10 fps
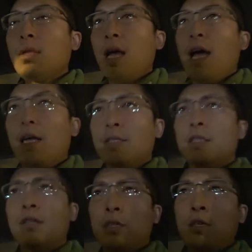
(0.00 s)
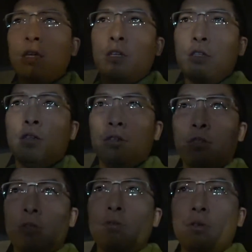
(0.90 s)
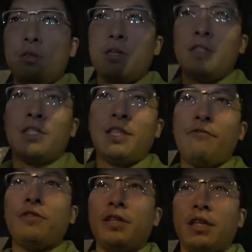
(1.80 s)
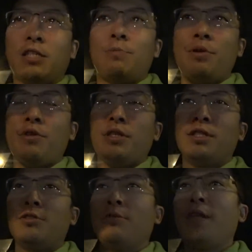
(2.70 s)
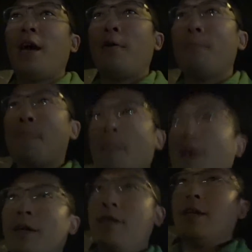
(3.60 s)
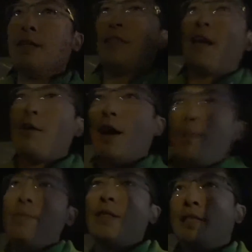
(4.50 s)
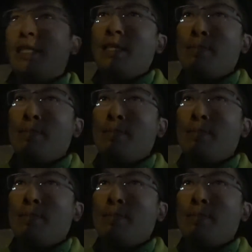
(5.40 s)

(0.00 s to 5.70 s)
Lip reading: and it's definitely an experience. So now I'm in the